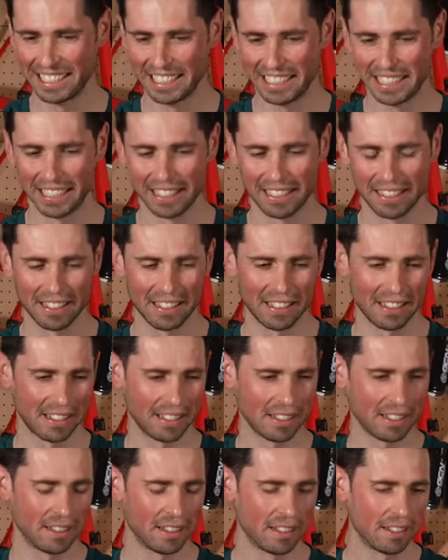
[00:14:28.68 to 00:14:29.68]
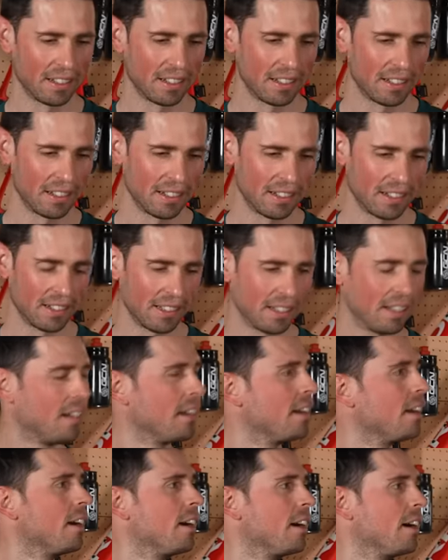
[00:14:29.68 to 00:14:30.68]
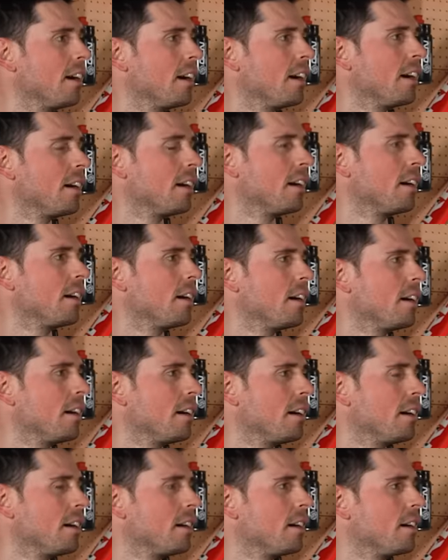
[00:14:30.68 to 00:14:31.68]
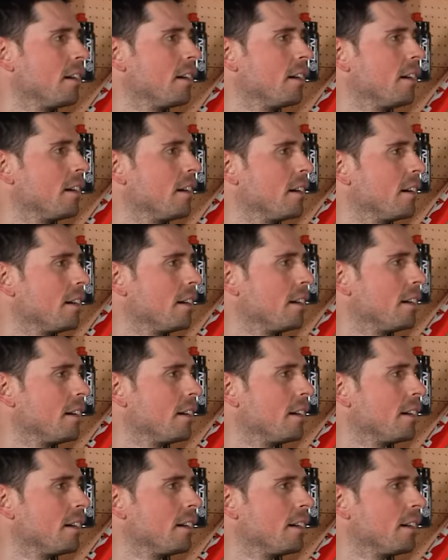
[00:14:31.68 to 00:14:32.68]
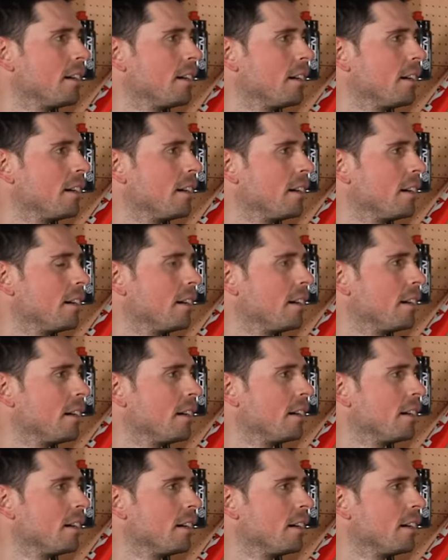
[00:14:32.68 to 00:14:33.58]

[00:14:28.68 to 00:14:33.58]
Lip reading: [no speech]